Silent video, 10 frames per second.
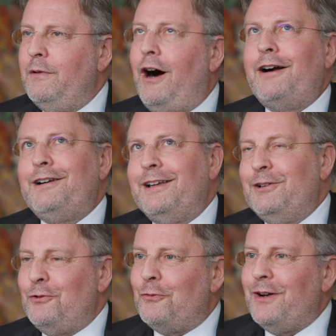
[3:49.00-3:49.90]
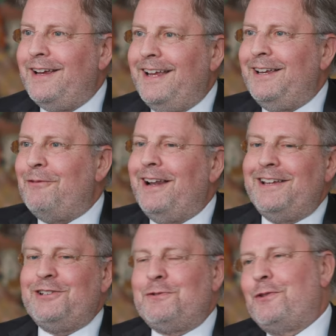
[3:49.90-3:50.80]
hardly any
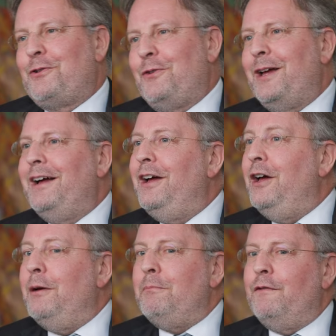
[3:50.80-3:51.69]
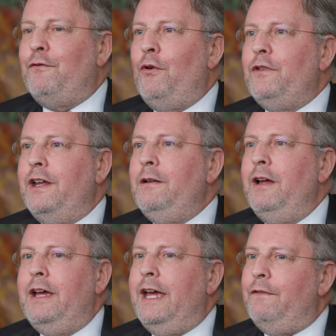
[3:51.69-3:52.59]
relations with Korea. Before then,
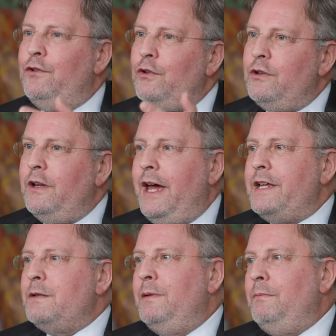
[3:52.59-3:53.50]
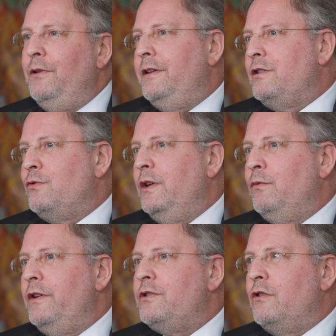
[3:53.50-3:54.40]
if you ask people in the
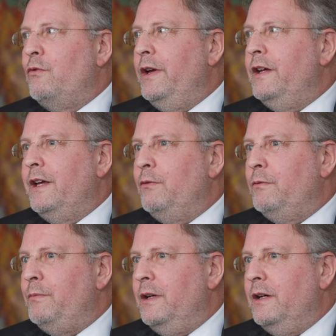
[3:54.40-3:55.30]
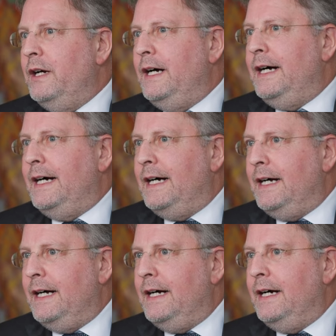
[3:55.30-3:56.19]
street, where's Korea, they would be
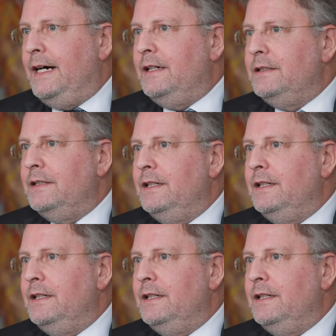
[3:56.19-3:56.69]
a